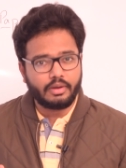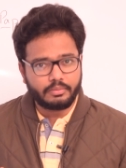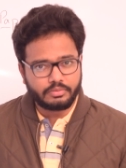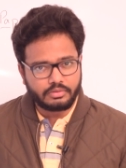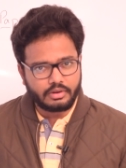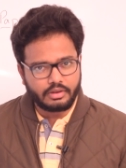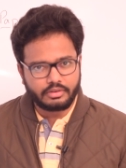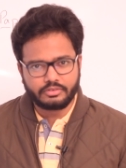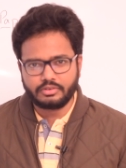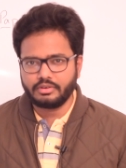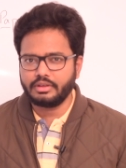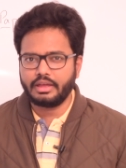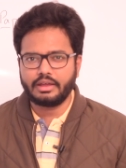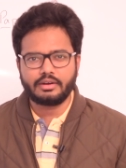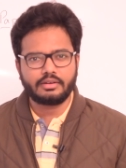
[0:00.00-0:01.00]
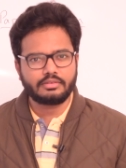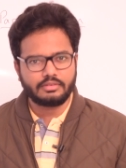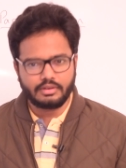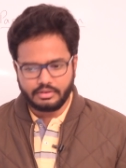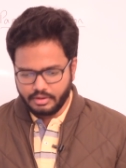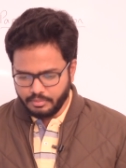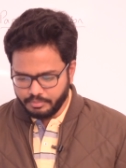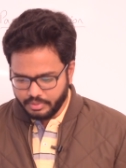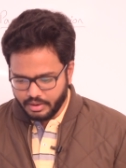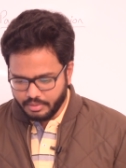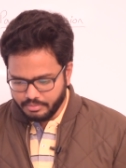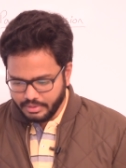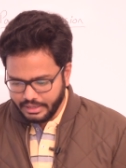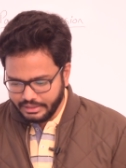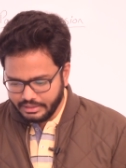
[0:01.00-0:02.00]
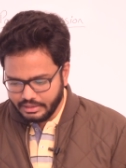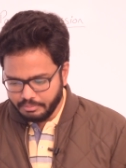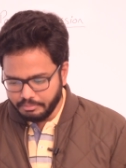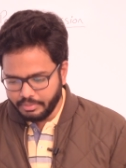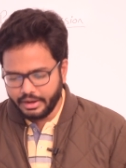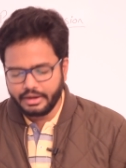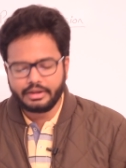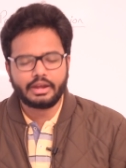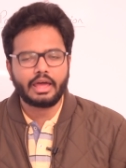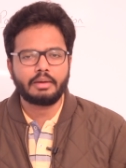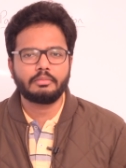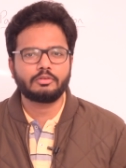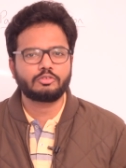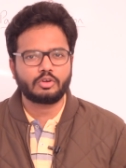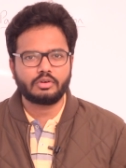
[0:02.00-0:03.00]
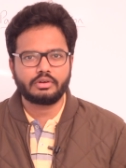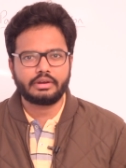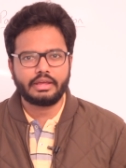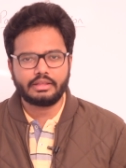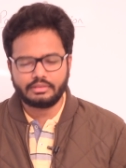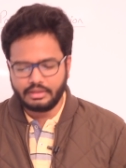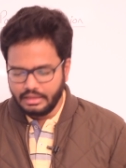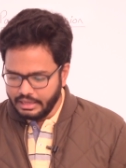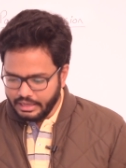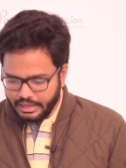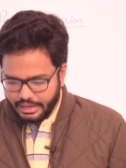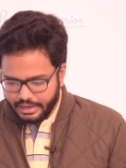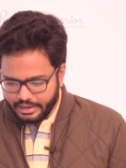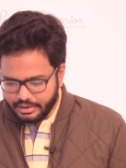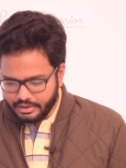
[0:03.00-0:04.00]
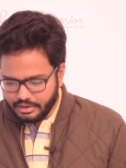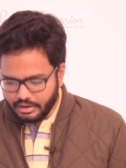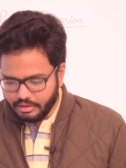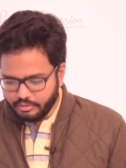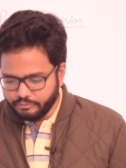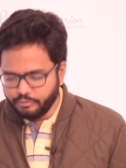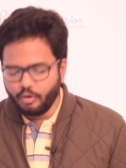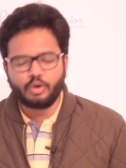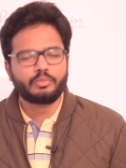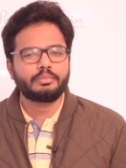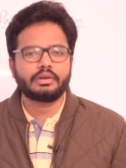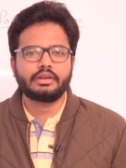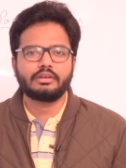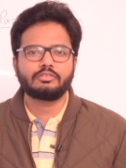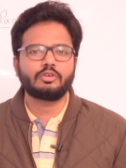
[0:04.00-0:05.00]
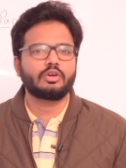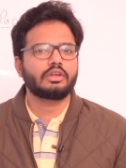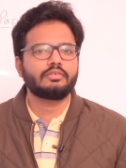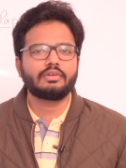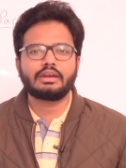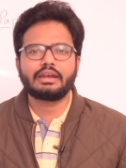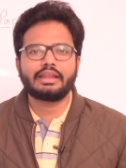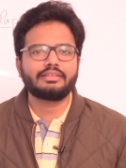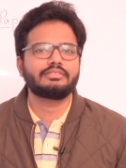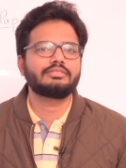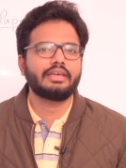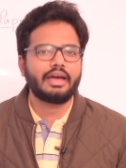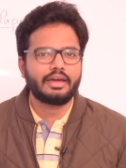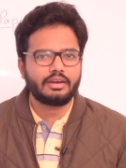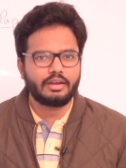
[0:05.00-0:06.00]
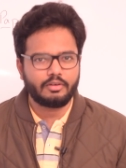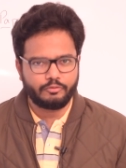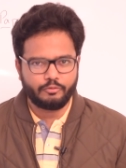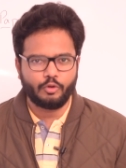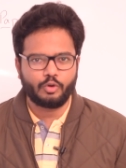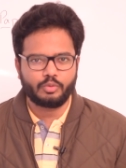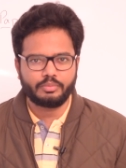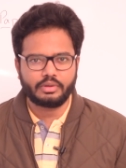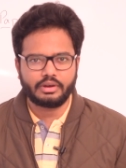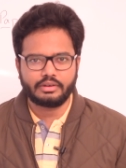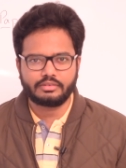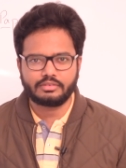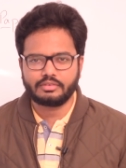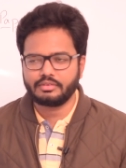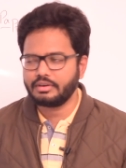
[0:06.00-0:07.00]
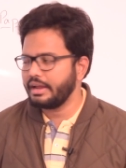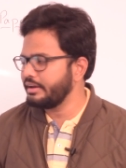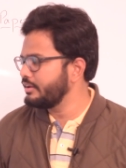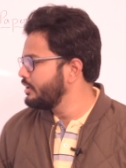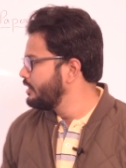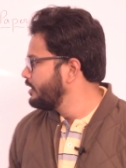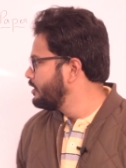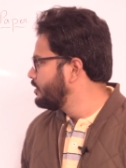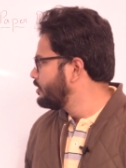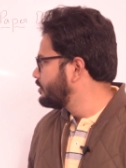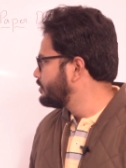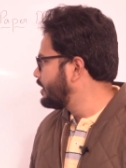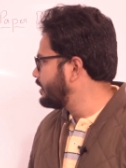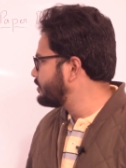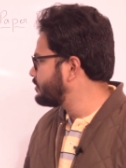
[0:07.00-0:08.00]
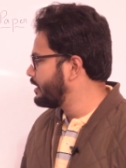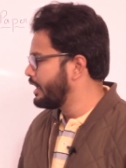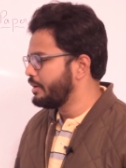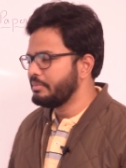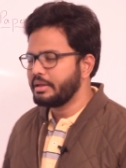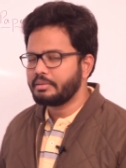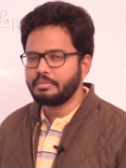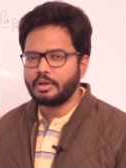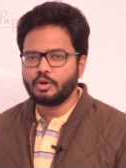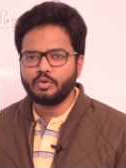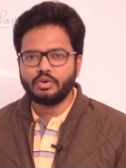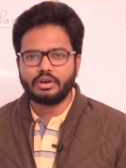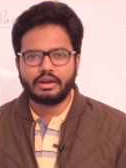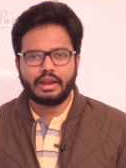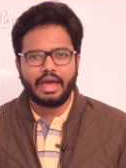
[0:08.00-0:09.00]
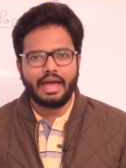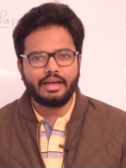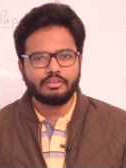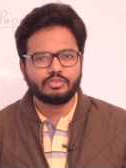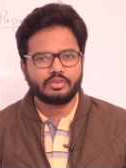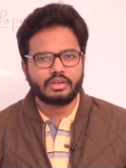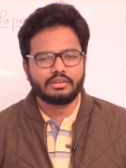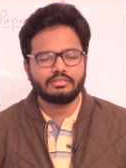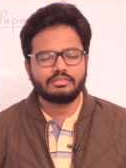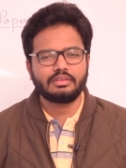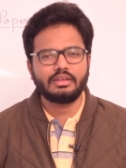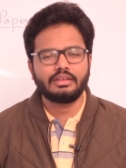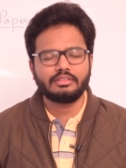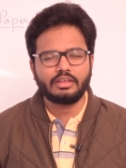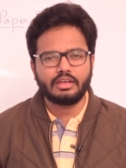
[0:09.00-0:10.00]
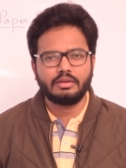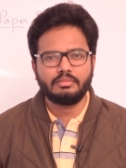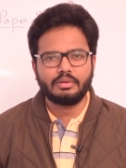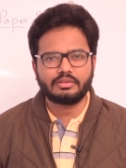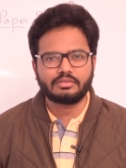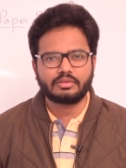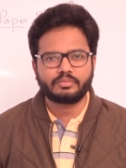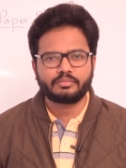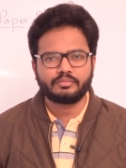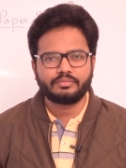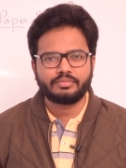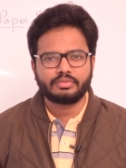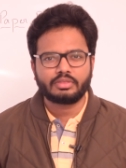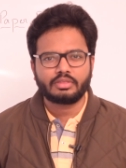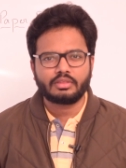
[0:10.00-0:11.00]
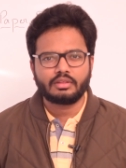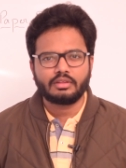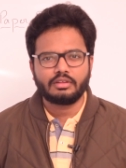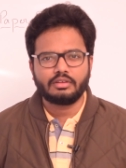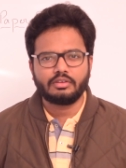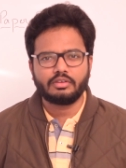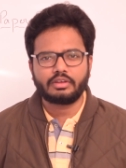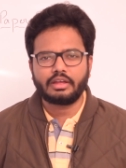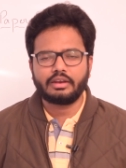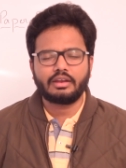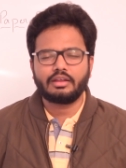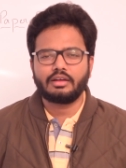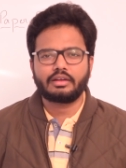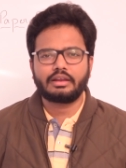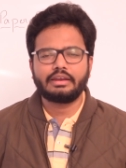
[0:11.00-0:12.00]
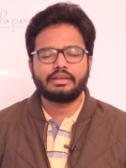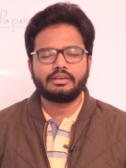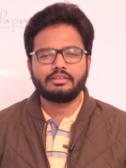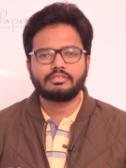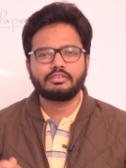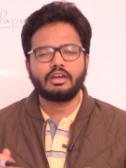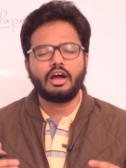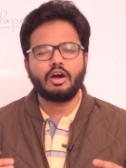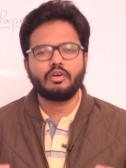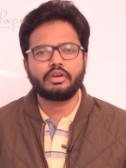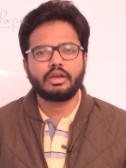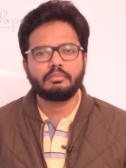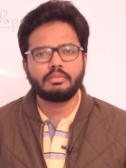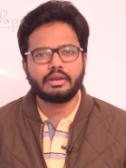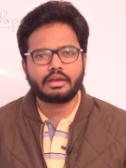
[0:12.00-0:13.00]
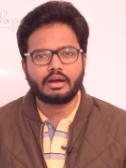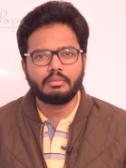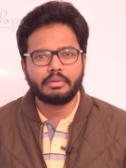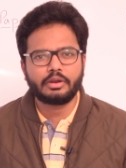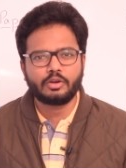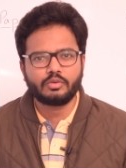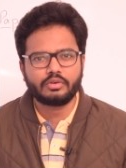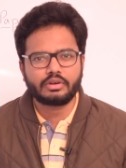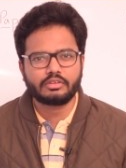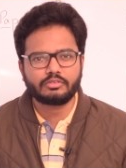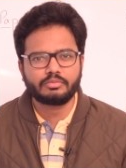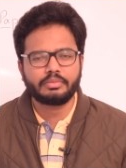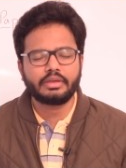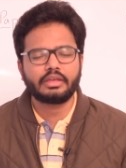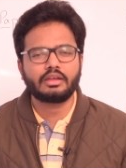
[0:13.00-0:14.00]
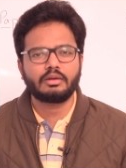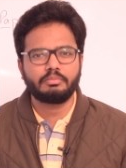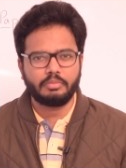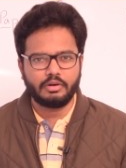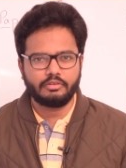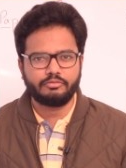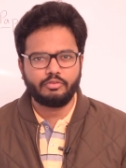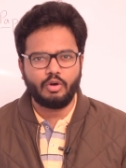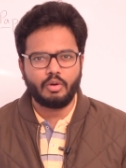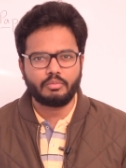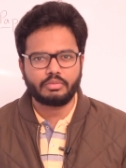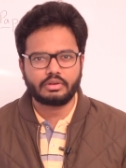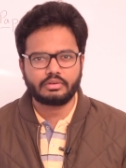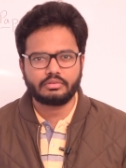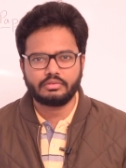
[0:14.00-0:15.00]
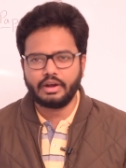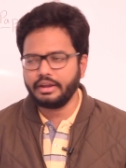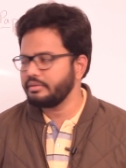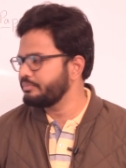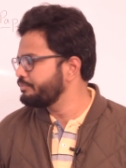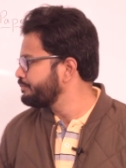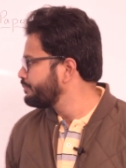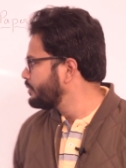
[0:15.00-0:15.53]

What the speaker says: obstruction can result in permanent brain damage or death in 4 minutes or even less than 4 minutes, right? That's Hemlich maneuver, and as you can see in the image, you can clearly see how Hemlich maneuver is being performed, right?